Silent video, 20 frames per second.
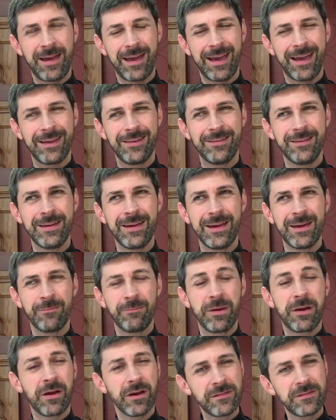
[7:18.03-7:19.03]
And
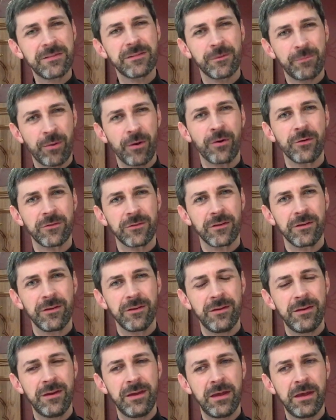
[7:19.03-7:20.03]
because he's a
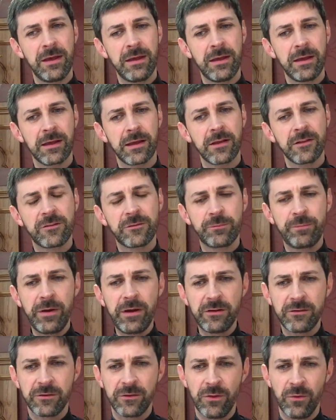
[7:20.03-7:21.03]
person, can
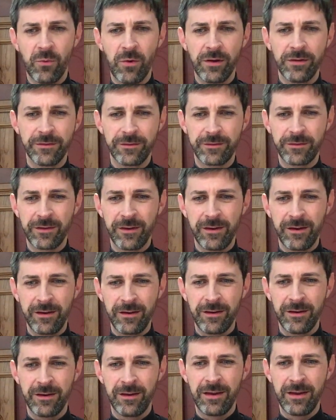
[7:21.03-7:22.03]
speak to the one
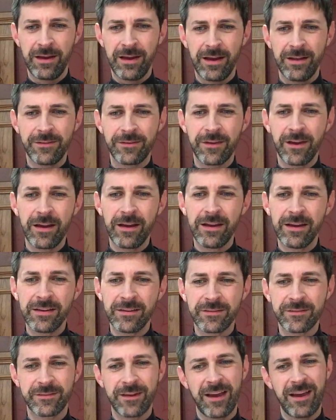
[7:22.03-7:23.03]
sitting and say,
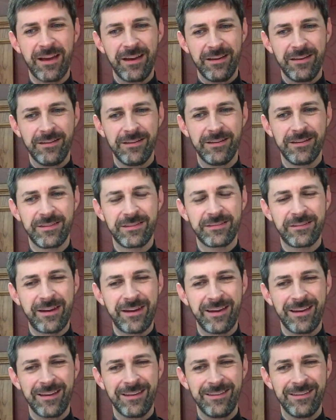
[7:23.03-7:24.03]
stand,
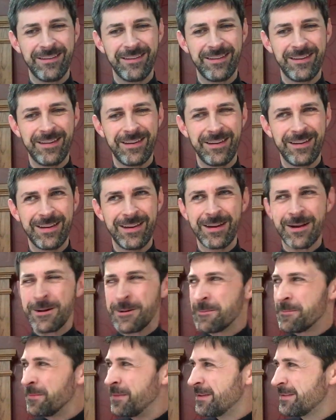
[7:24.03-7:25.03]
stand.
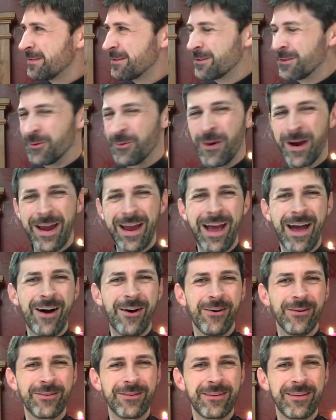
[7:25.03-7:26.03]
This is the way
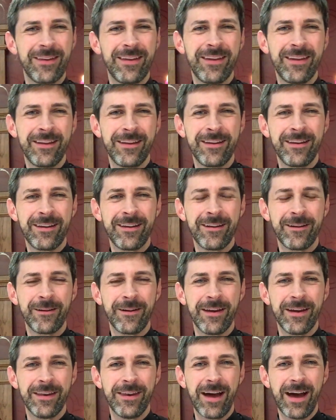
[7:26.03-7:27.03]
out,
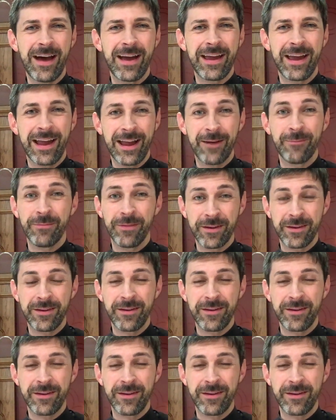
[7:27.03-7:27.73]
and I am the